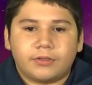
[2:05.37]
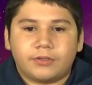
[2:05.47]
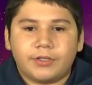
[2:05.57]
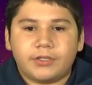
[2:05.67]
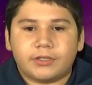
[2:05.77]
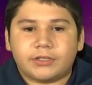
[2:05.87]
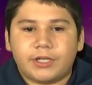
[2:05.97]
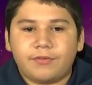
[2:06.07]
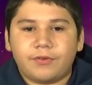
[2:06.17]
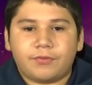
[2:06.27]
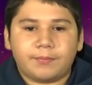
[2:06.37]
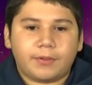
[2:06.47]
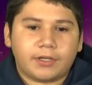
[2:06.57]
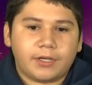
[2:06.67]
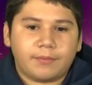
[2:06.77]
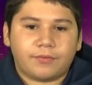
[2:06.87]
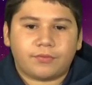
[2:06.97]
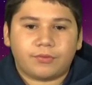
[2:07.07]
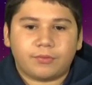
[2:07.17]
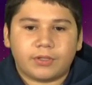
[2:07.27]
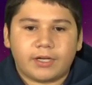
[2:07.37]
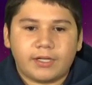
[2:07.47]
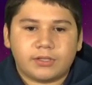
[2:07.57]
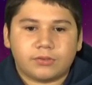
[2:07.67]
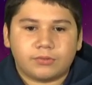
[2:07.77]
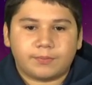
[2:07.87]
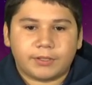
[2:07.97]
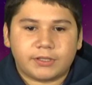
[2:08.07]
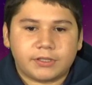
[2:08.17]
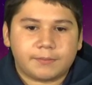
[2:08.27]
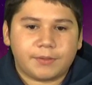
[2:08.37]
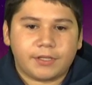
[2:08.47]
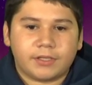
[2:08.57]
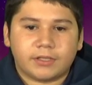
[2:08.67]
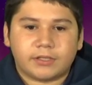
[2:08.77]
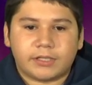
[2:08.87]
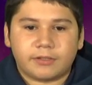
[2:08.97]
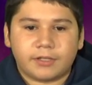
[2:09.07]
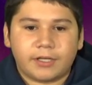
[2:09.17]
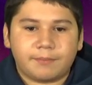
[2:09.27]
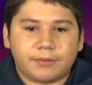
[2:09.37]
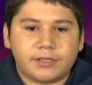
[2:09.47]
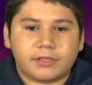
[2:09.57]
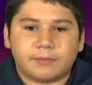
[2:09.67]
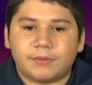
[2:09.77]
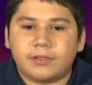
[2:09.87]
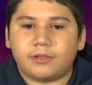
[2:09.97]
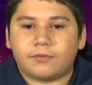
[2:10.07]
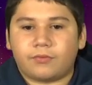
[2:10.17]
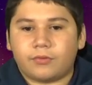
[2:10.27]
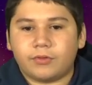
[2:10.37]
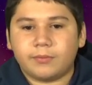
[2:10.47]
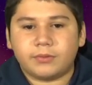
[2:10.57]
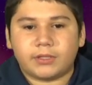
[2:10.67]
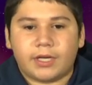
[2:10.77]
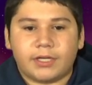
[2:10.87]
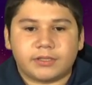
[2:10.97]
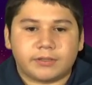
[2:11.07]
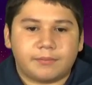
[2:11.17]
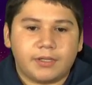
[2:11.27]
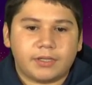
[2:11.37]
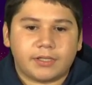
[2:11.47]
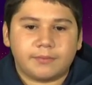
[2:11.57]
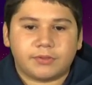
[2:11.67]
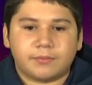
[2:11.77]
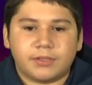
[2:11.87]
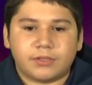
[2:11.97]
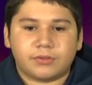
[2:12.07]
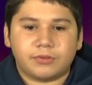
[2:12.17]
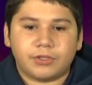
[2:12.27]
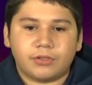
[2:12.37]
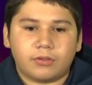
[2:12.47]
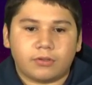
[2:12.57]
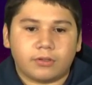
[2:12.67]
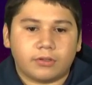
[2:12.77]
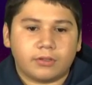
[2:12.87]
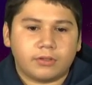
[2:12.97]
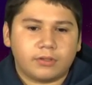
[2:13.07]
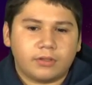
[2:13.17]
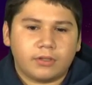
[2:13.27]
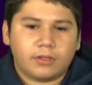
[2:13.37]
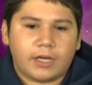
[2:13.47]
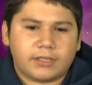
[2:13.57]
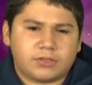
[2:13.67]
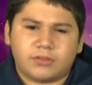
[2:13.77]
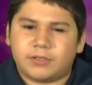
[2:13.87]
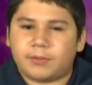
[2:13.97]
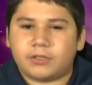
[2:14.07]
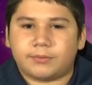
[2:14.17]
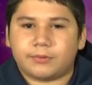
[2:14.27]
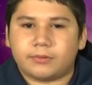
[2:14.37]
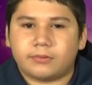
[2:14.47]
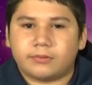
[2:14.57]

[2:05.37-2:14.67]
During the JV football game, if you would like to participate in tailgate, please complete the forms and submit them to Miss Nuno or as soon as possible.